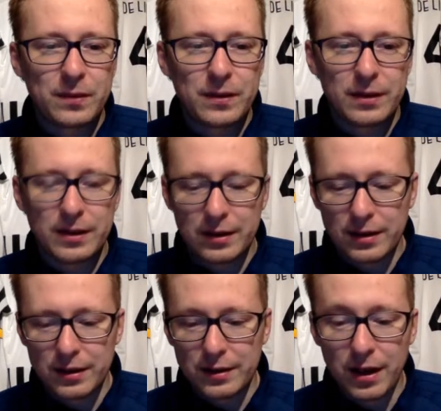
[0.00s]

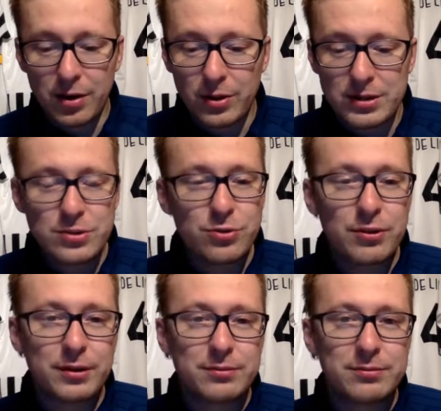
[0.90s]
now it's
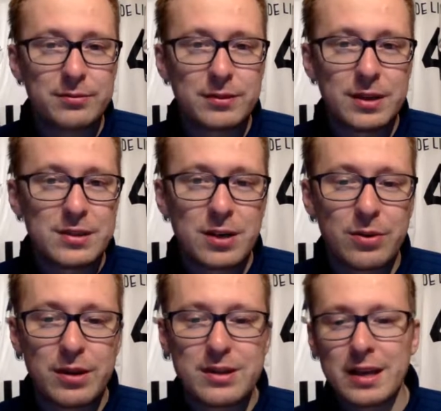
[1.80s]
Juve. That's how
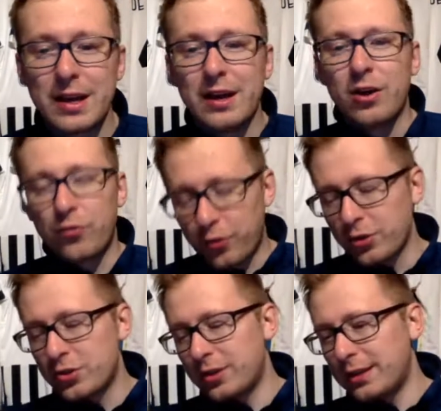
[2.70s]
it is.
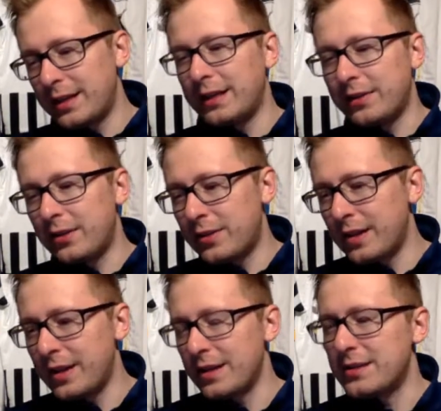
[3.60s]
Unfortunately, the
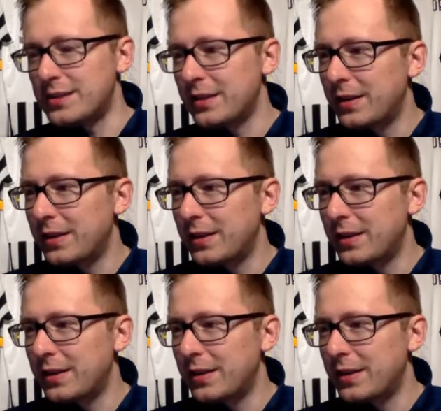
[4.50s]
thing is,